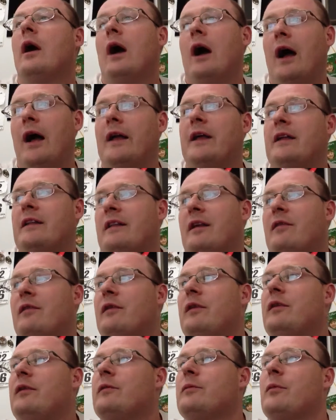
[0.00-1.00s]
I could
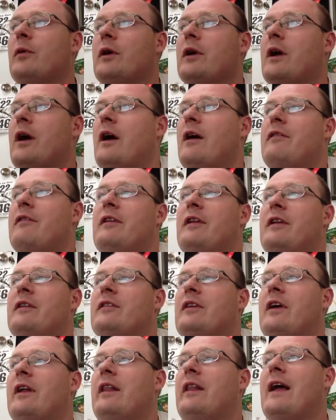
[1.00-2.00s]
definitely use more
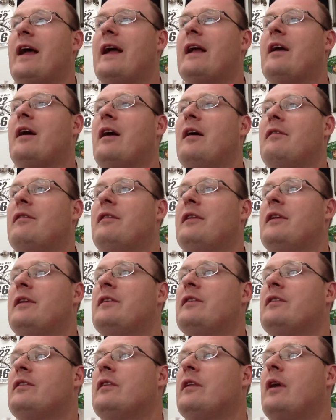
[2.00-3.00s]
confidence. I lack
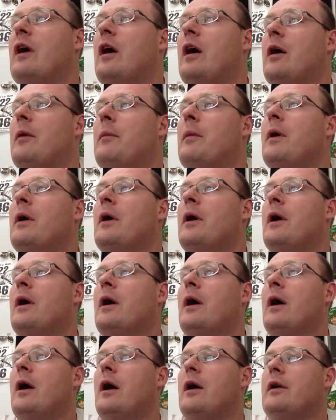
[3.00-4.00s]
confidence um,
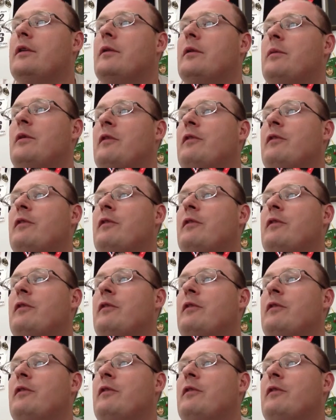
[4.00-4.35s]
to be